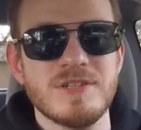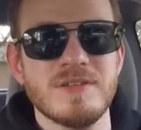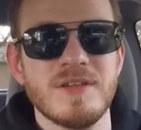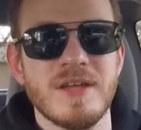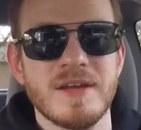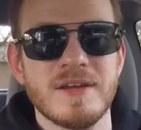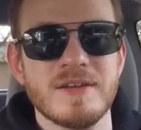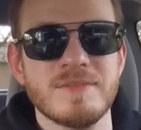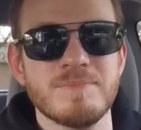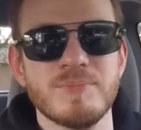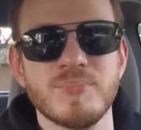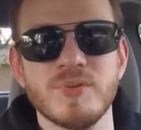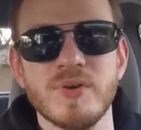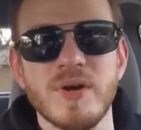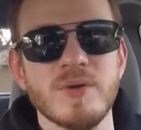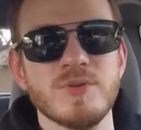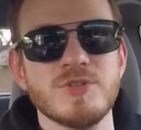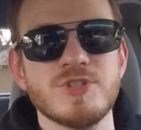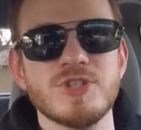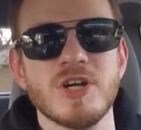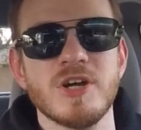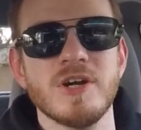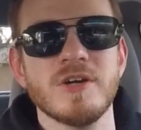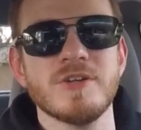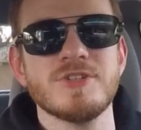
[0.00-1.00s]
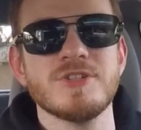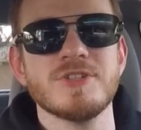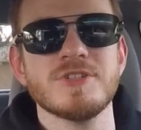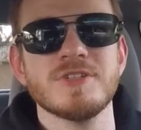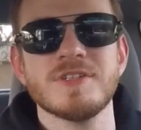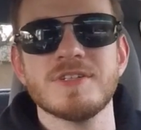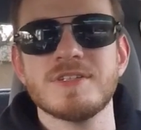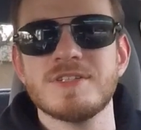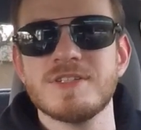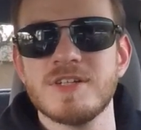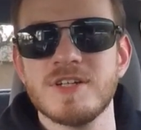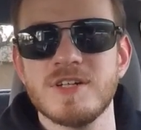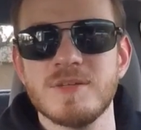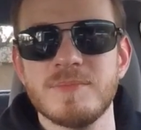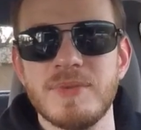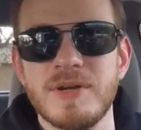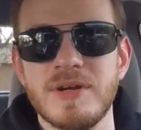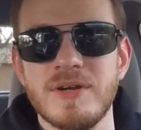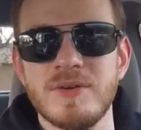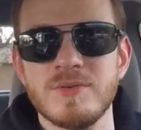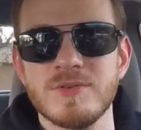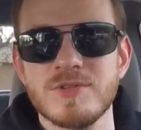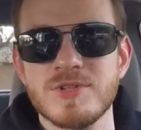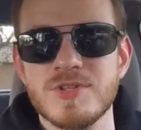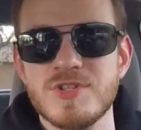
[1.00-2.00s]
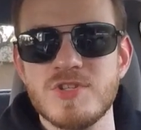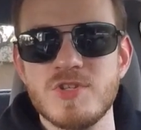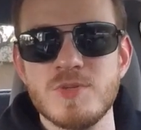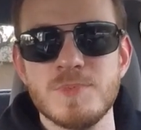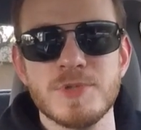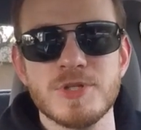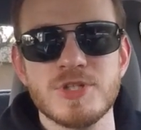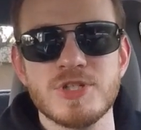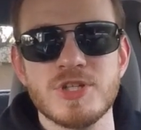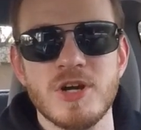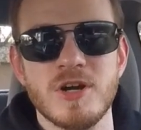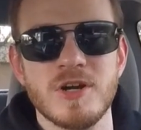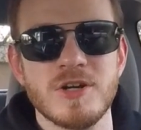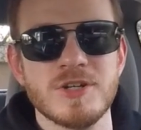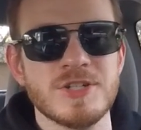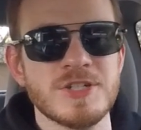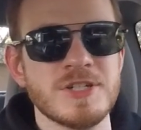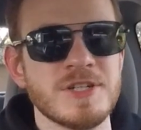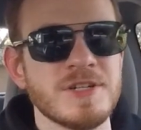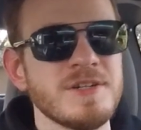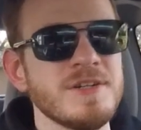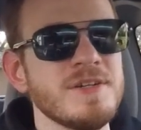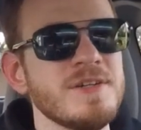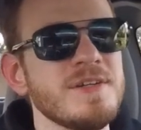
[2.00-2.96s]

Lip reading: like a Pro Charger or a turbo or supercharger.